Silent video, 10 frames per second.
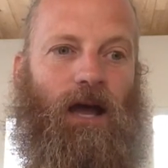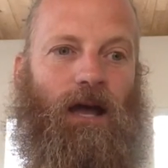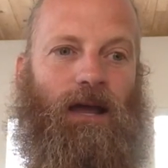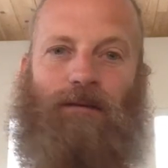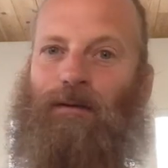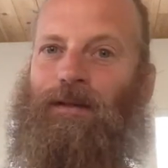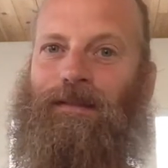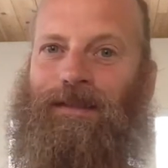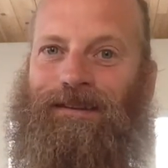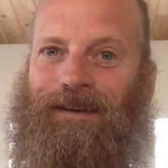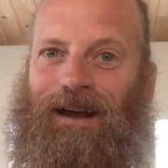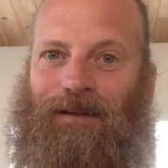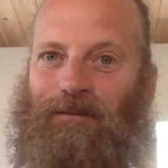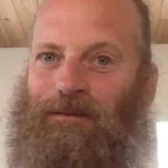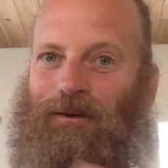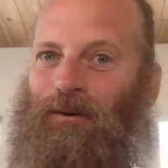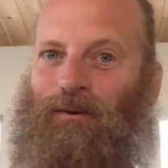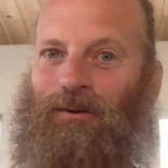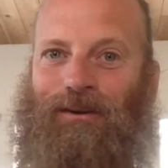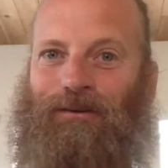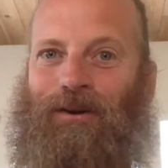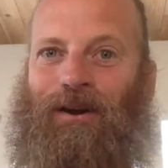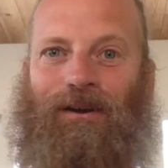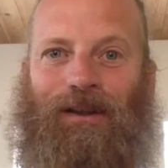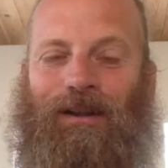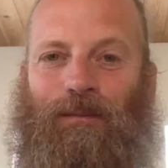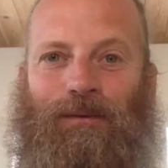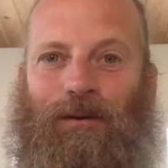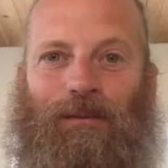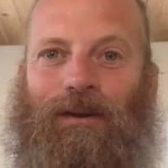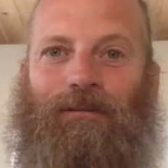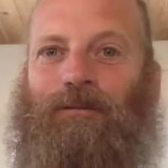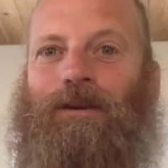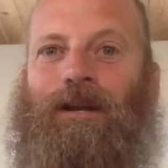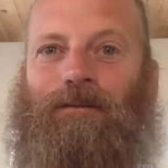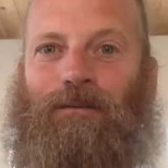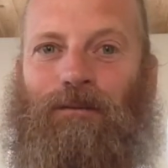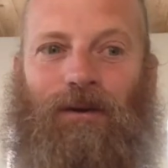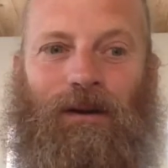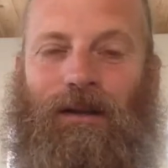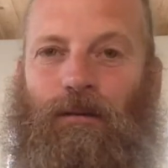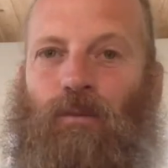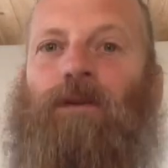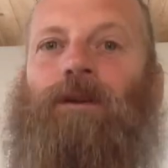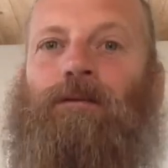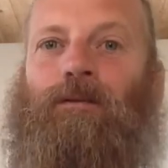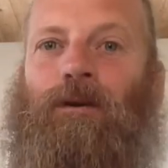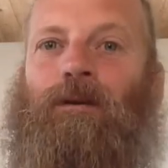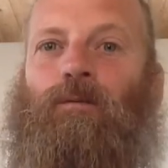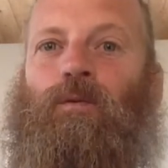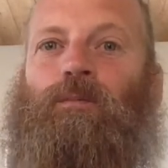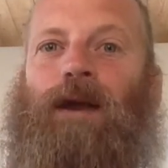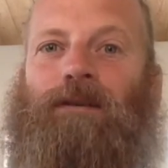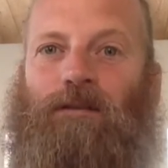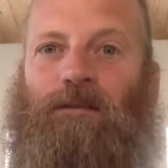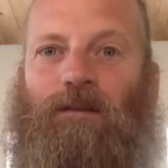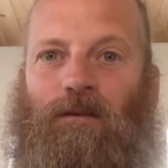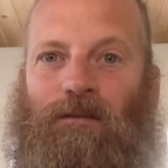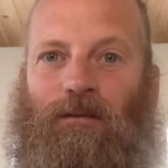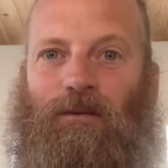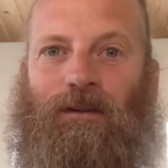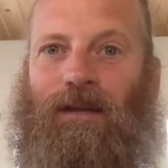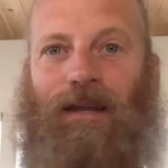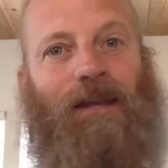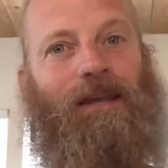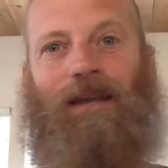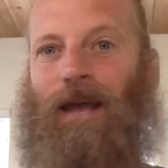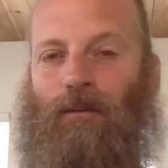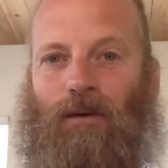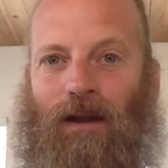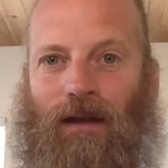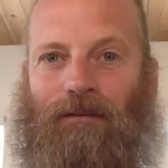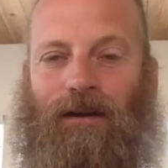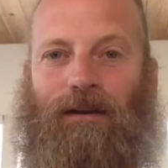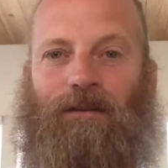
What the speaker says: everything that they taught was totally wrong and inappropriate and would never work. It will never work. We're practicing those in the world today, and we're not finding